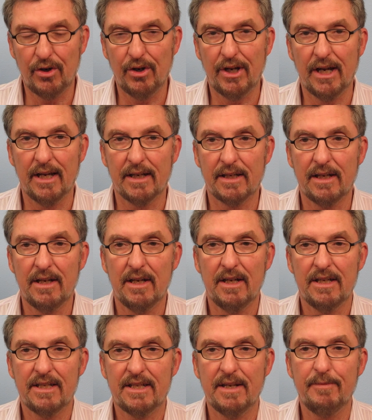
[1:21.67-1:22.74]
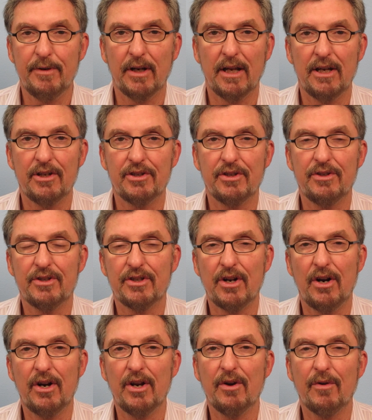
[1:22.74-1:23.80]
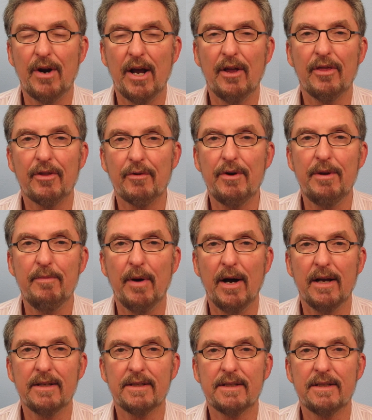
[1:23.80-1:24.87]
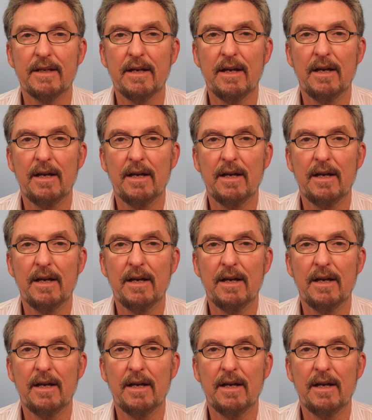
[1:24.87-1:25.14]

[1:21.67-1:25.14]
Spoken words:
You get stimulation starting around 3 months.